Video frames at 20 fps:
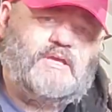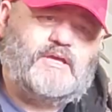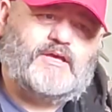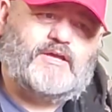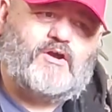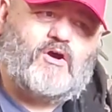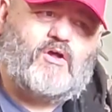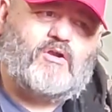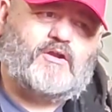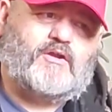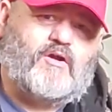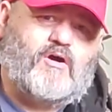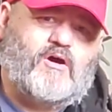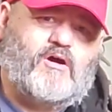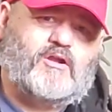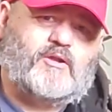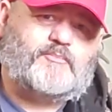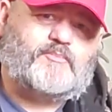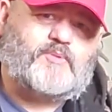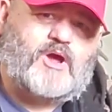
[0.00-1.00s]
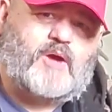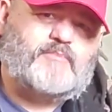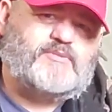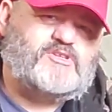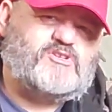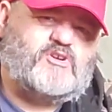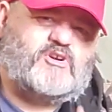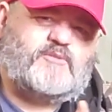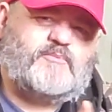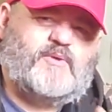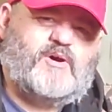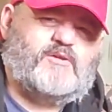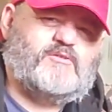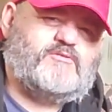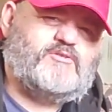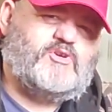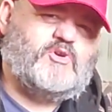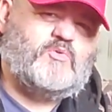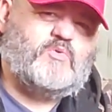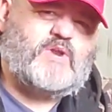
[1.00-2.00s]
In all, it probably took
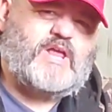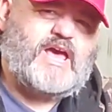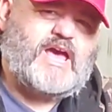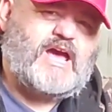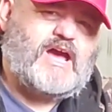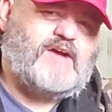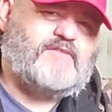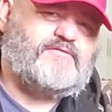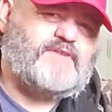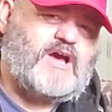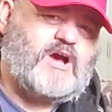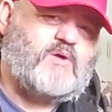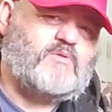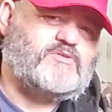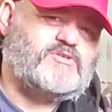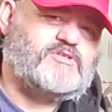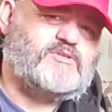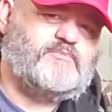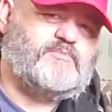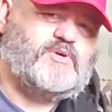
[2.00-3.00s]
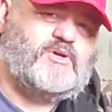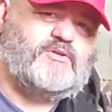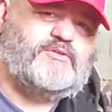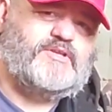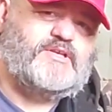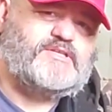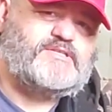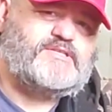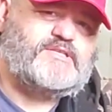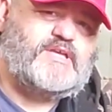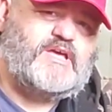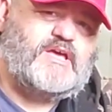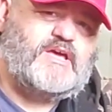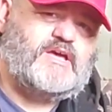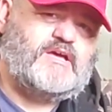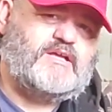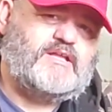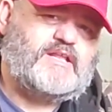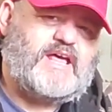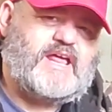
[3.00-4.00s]
about 2.5 hours to build this
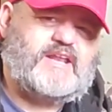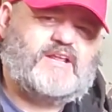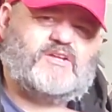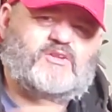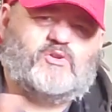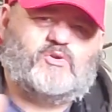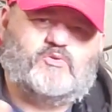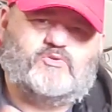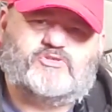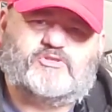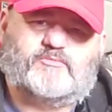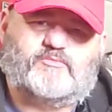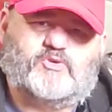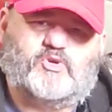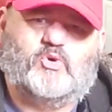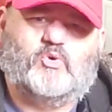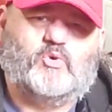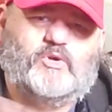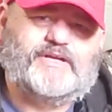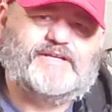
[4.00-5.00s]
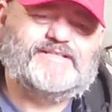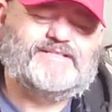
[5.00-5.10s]
thing, and that includes some cooling